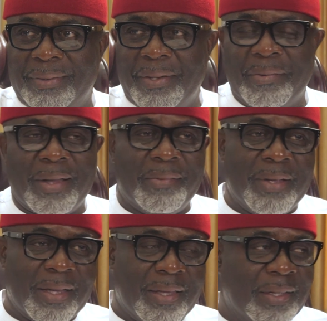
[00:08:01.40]
Some kept
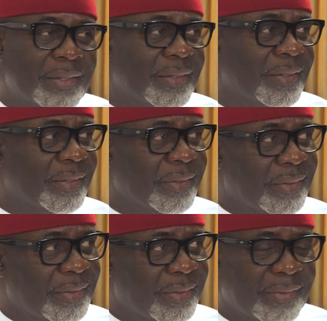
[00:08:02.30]
their kids in
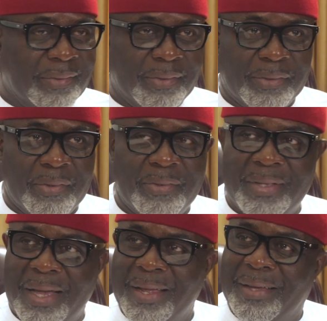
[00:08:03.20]
schools
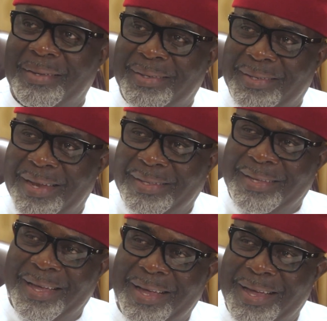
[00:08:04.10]
that, they, that
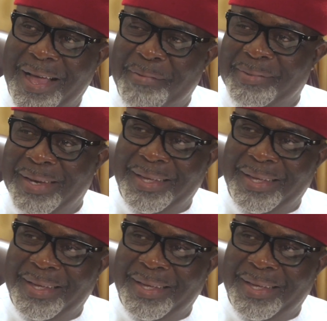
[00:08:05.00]
are arm's